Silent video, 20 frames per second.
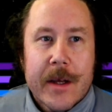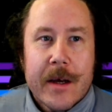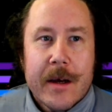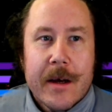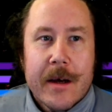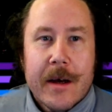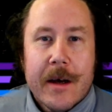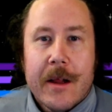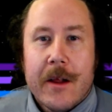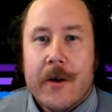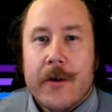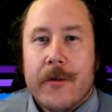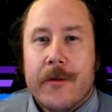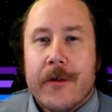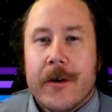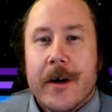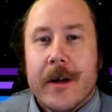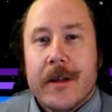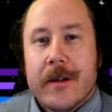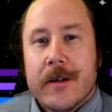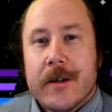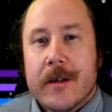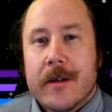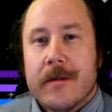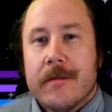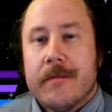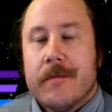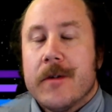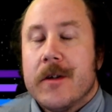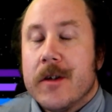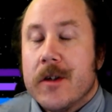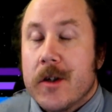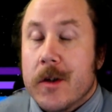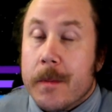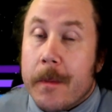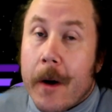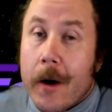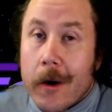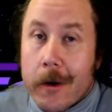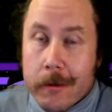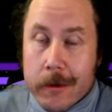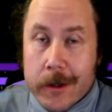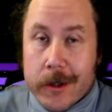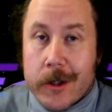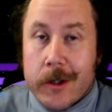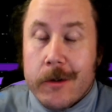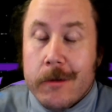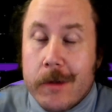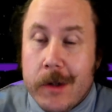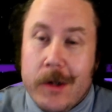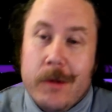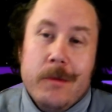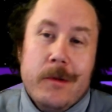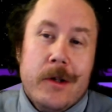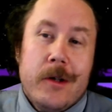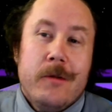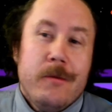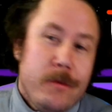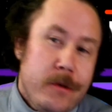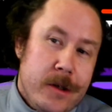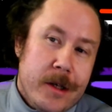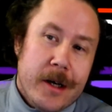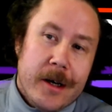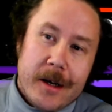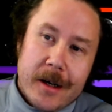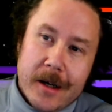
Hello, friends. Since tomorrow is 2 2 Tuesday,